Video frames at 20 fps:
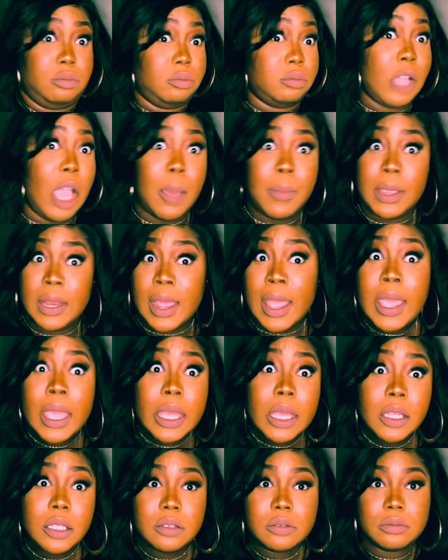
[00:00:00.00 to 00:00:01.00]
I mean,
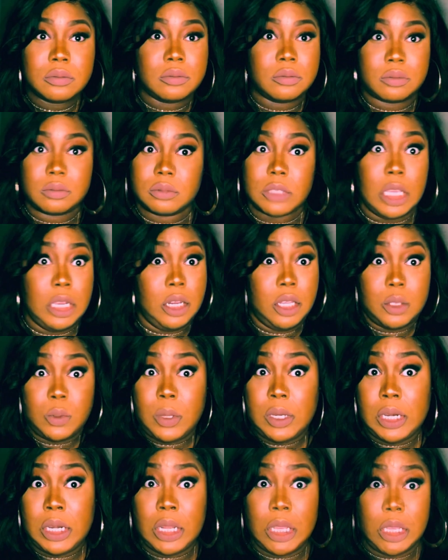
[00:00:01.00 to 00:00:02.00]
hey, it is
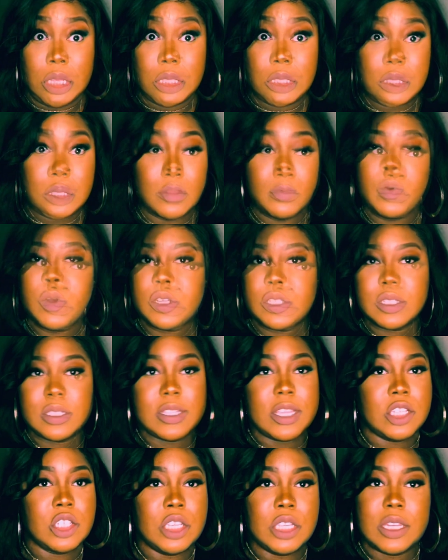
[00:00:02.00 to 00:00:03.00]
what it is. Porsha
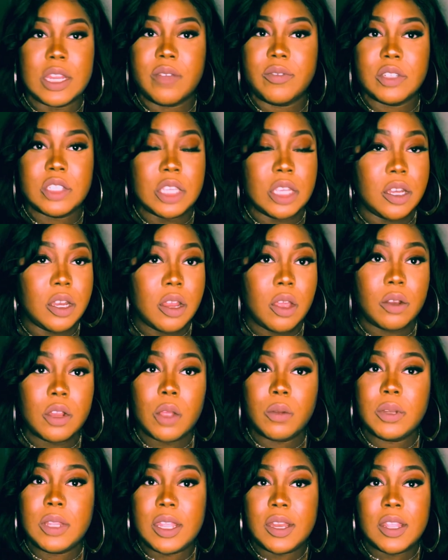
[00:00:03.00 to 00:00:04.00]
says she never cheated on
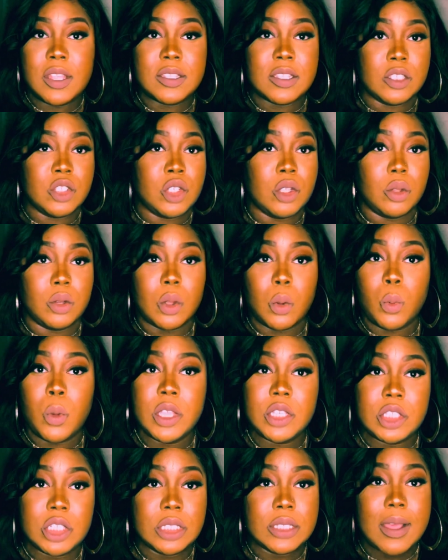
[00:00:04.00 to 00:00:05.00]
no Dennis. She don't know
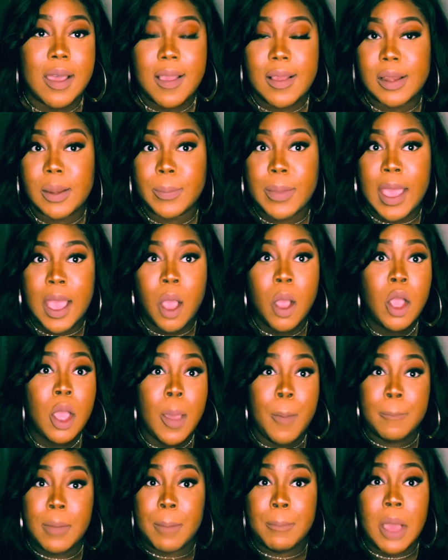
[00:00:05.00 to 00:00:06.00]
what she talking about.
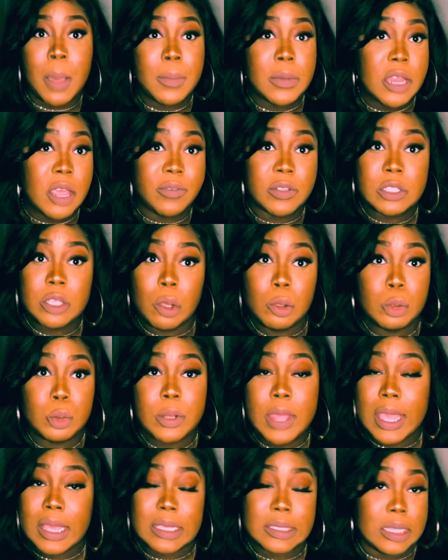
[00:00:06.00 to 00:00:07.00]
My mama never told you
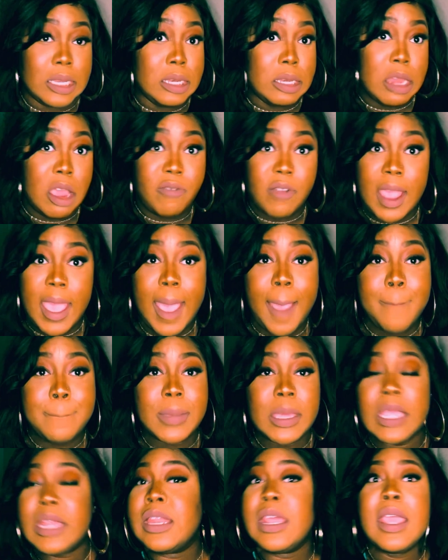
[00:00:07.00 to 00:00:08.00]
that because it never
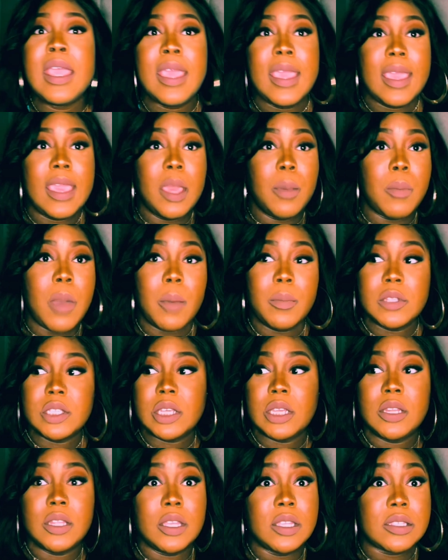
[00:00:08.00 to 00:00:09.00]
happened. And Mama
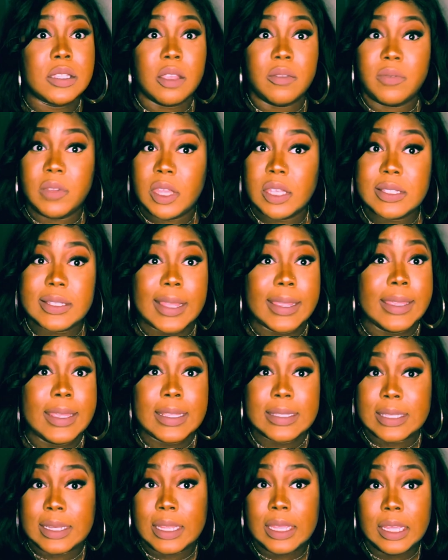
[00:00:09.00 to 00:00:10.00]
Gina is convinced like,
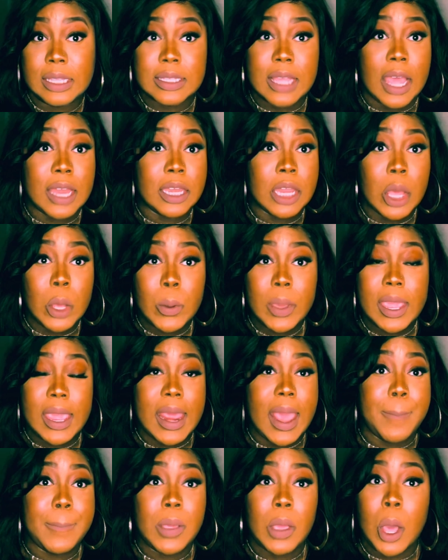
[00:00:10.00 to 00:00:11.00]
yes, it is. I know it.
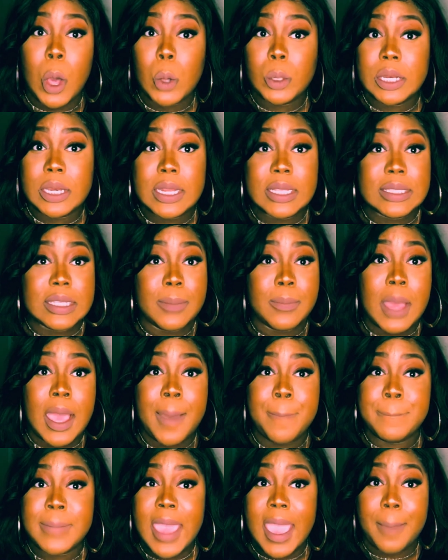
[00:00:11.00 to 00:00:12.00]
I've been holding this in
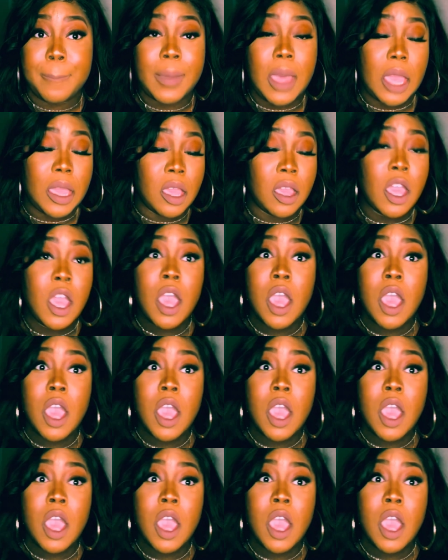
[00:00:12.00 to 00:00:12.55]
my back pocket.